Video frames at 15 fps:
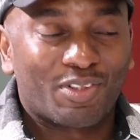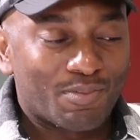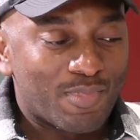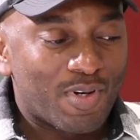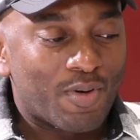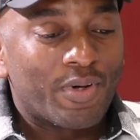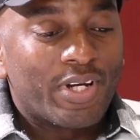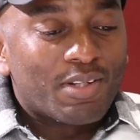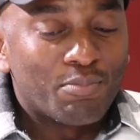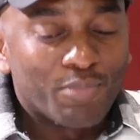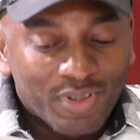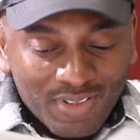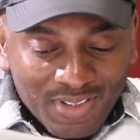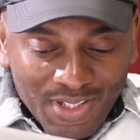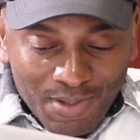Throw them away,
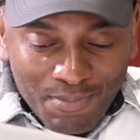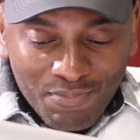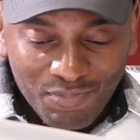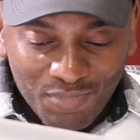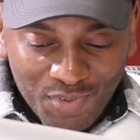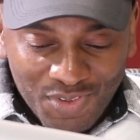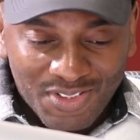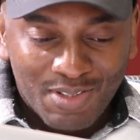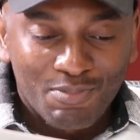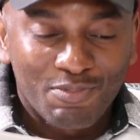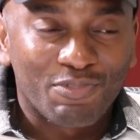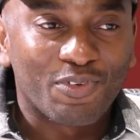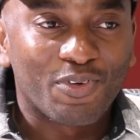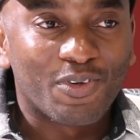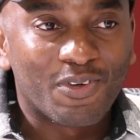burn them, use them
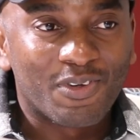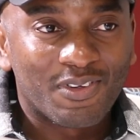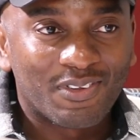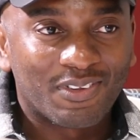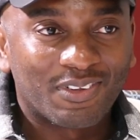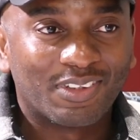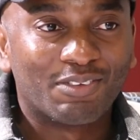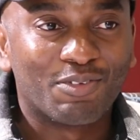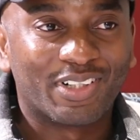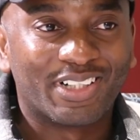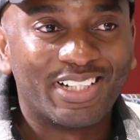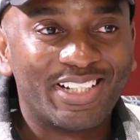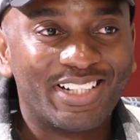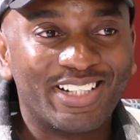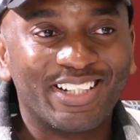for
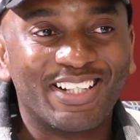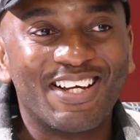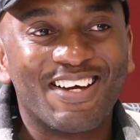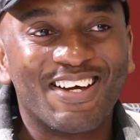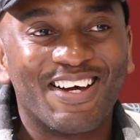cleaning.